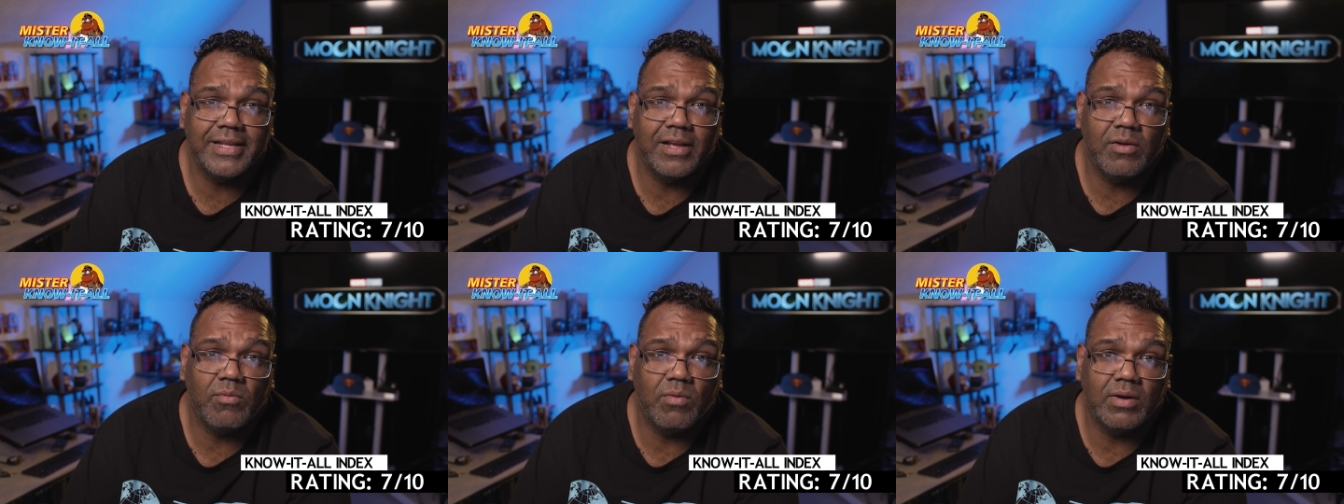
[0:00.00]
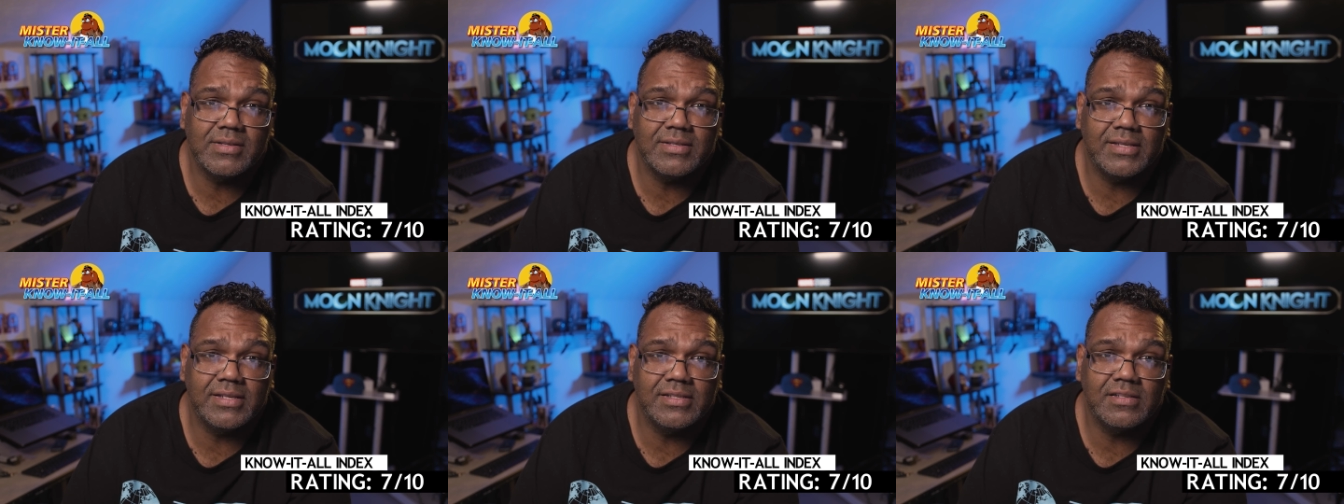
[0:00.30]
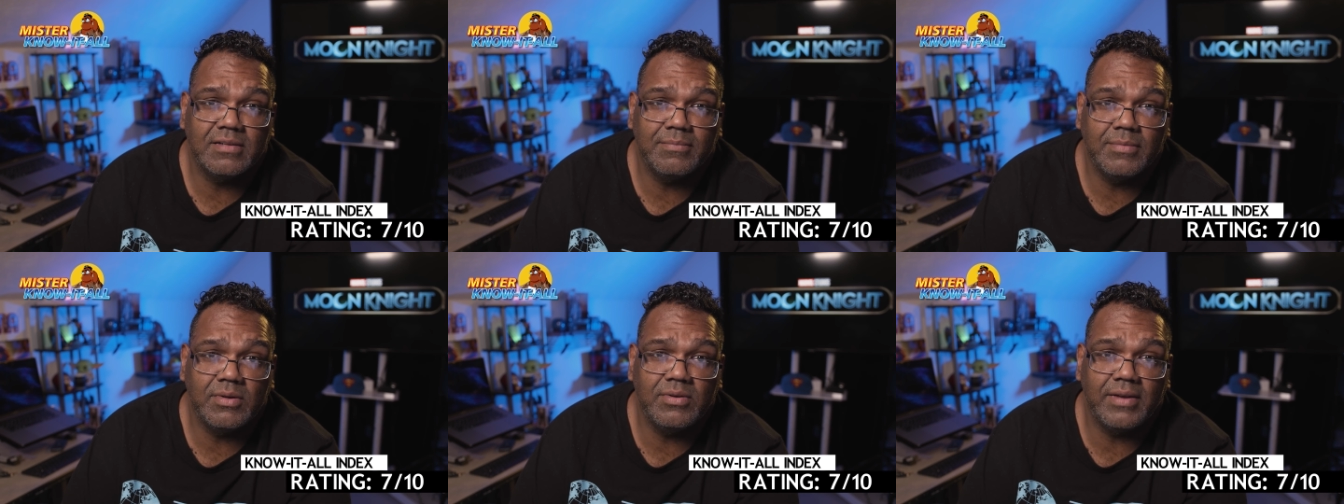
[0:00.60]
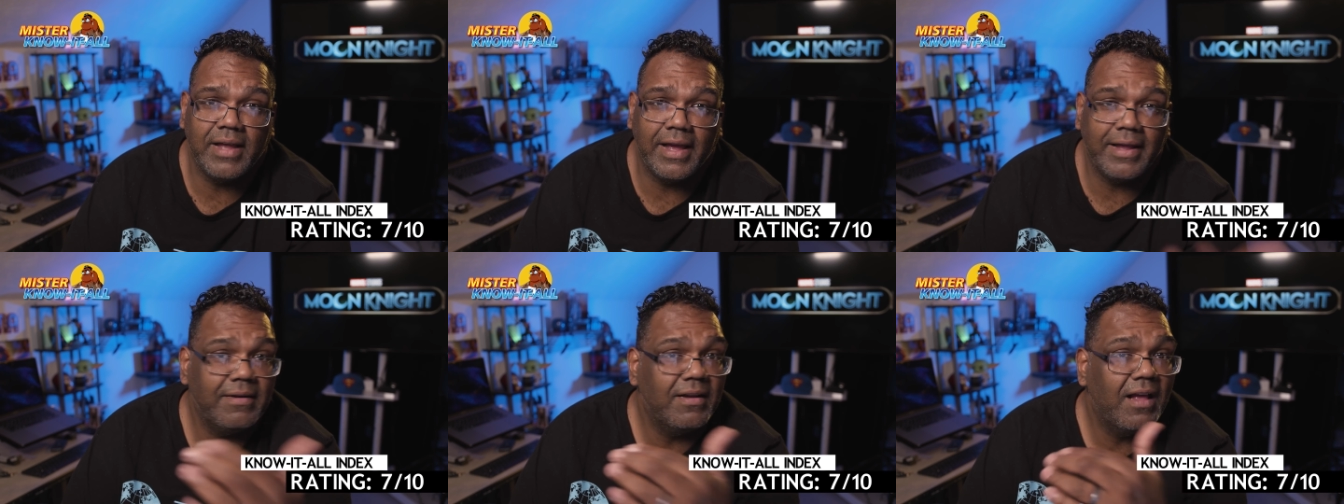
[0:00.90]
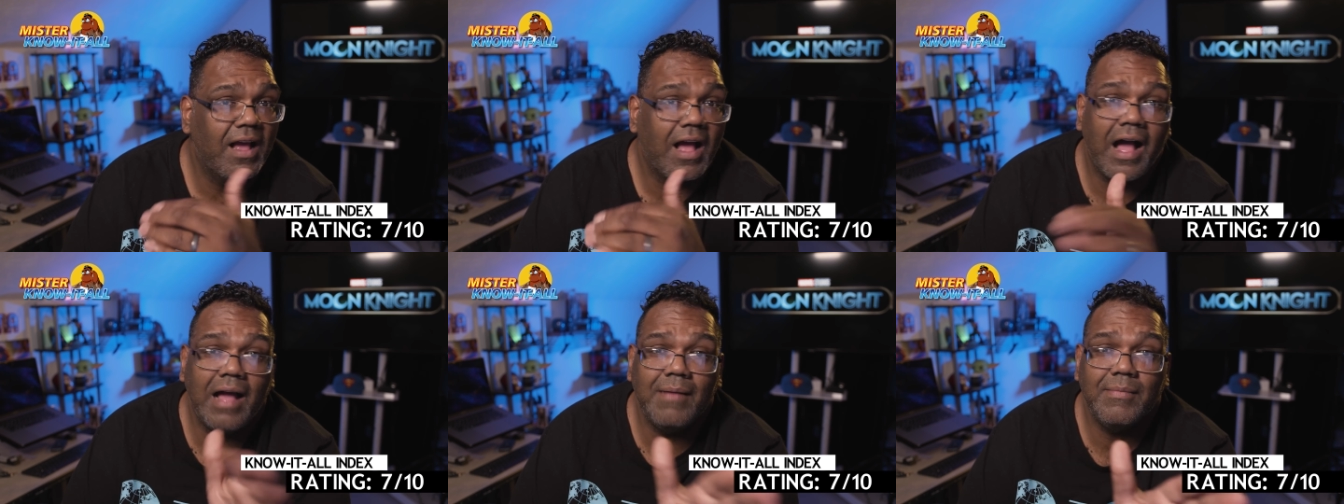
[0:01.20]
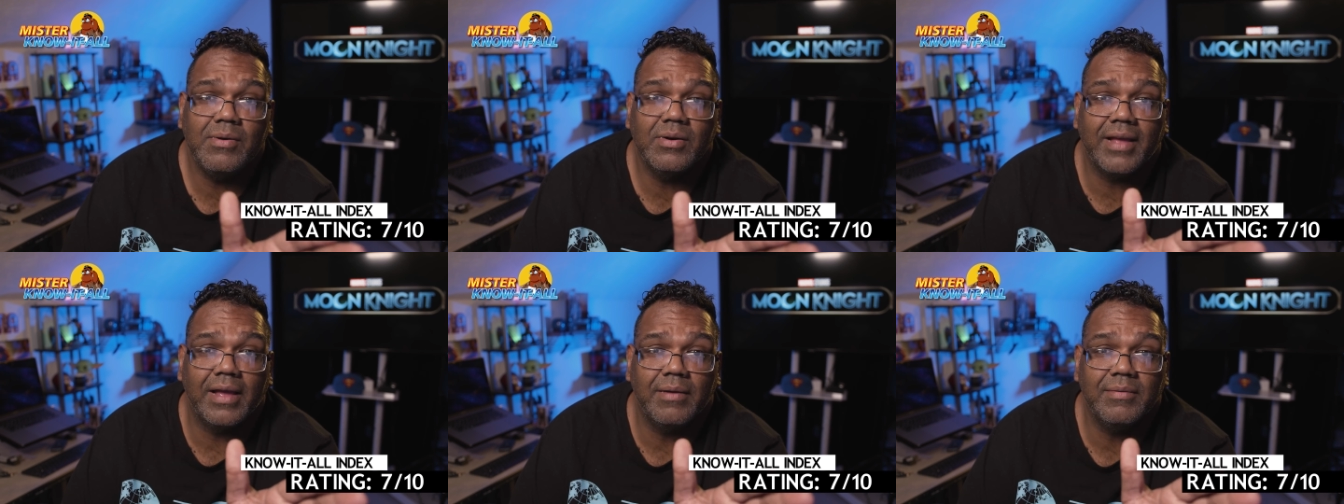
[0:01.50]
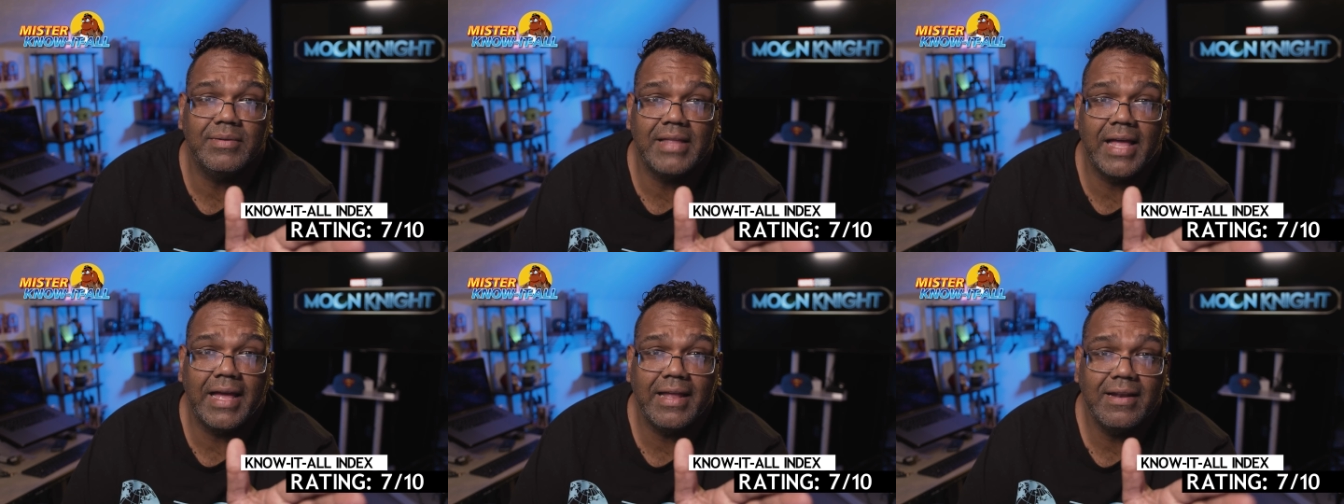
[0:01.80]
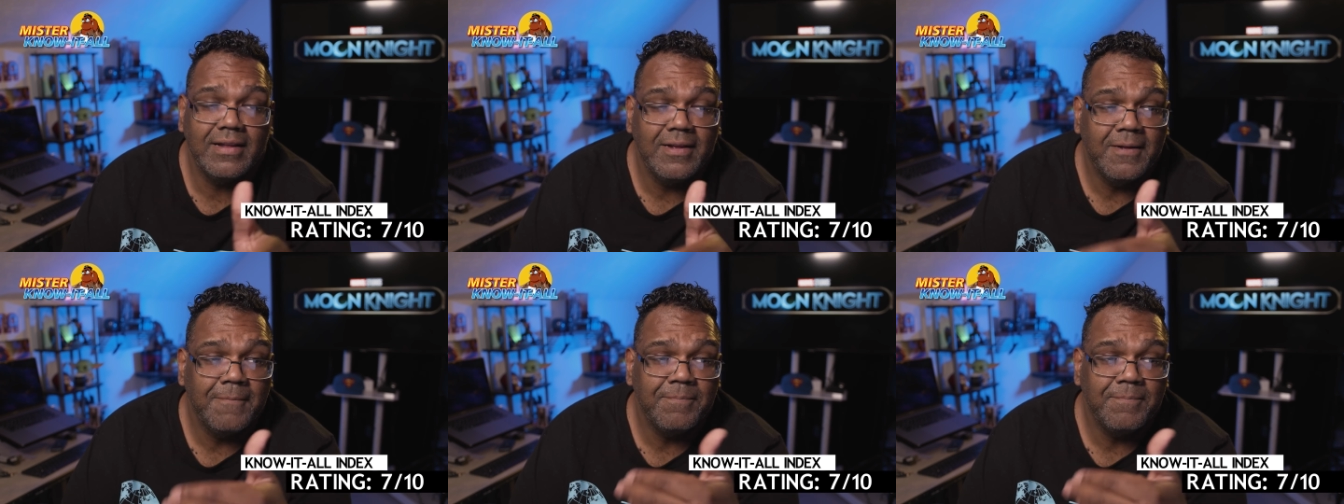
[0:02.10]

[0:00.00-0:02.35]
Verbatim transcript: to get 1 season of Moon Knight. I'm okay with that.